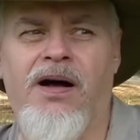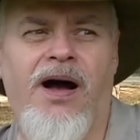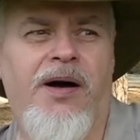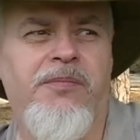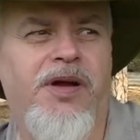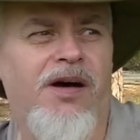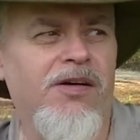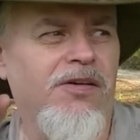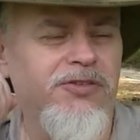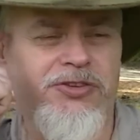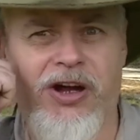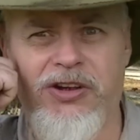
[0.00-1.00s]
I'm not
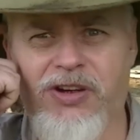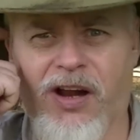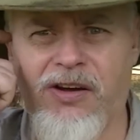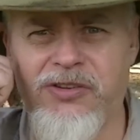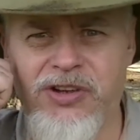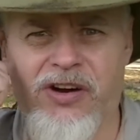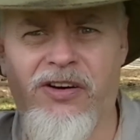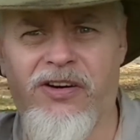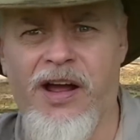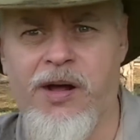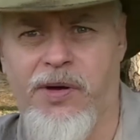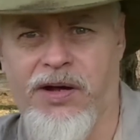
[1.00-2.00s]
going to change clothes in a
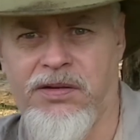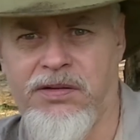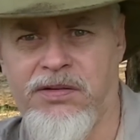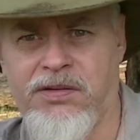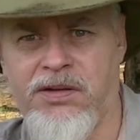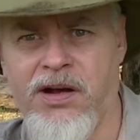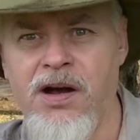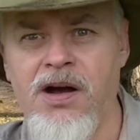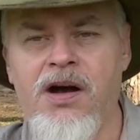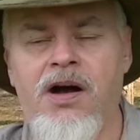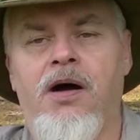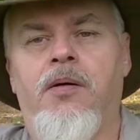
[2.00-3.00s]
hurry, am I?
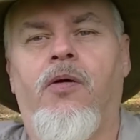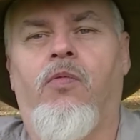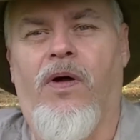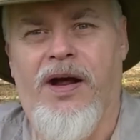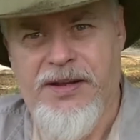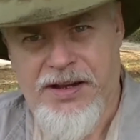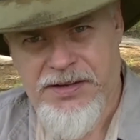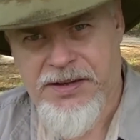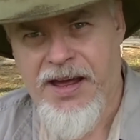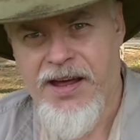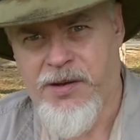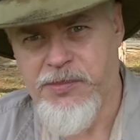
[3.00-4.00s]
When I get to
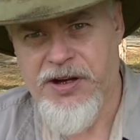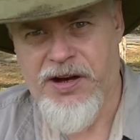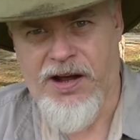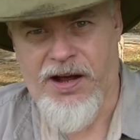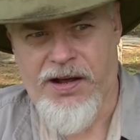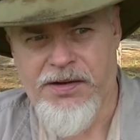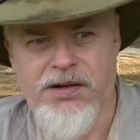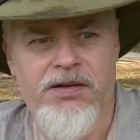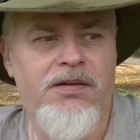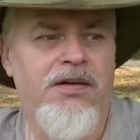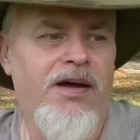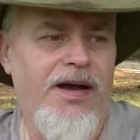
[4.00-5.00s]
camp tonight,
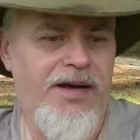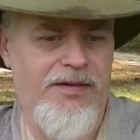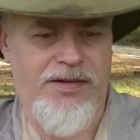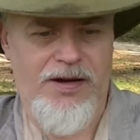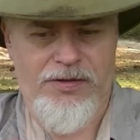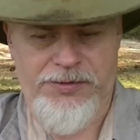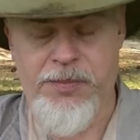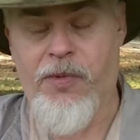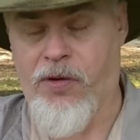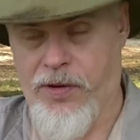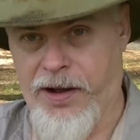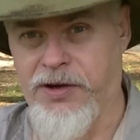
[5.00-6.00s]
uh,
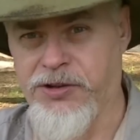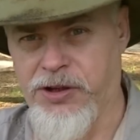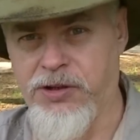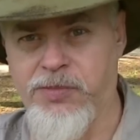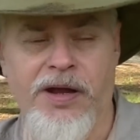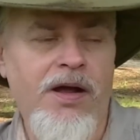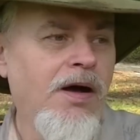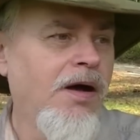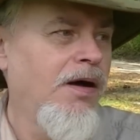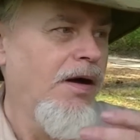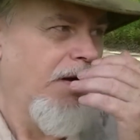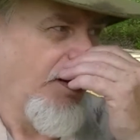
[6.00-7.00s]
tomorrow night, excuse me,
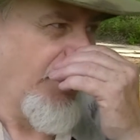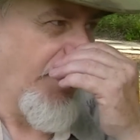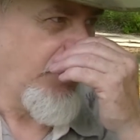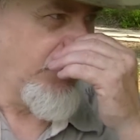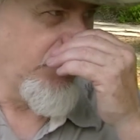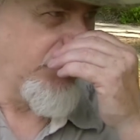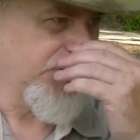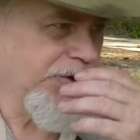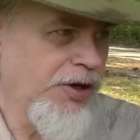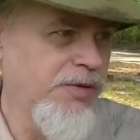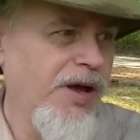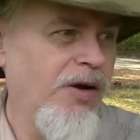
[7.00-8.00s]

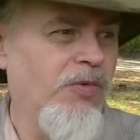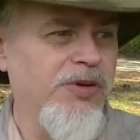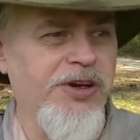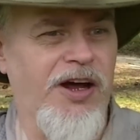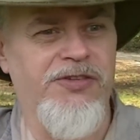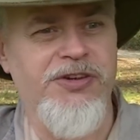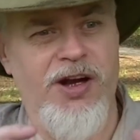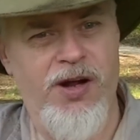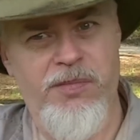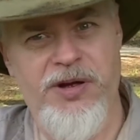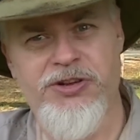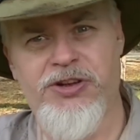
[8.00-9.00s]
excuse me, and once I've set
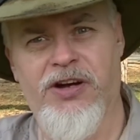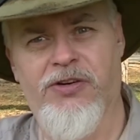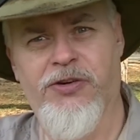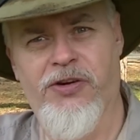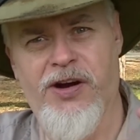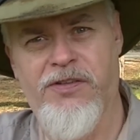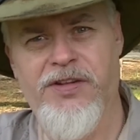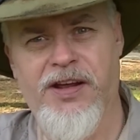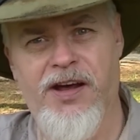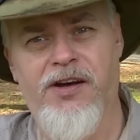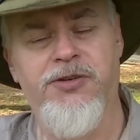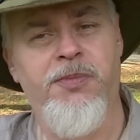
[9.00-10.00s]
up my shelter and
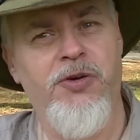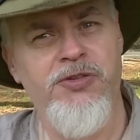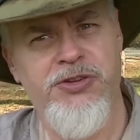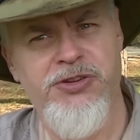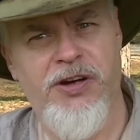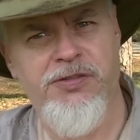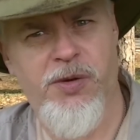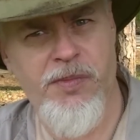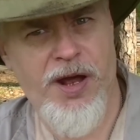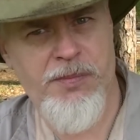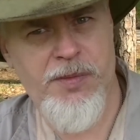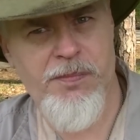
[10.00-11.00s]
everything else, most of the stuff's going to
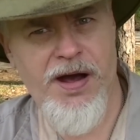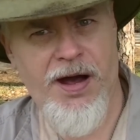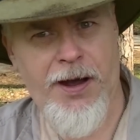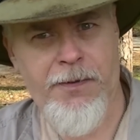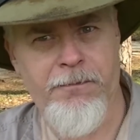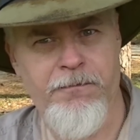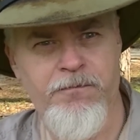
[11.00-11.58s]
be out of my bag.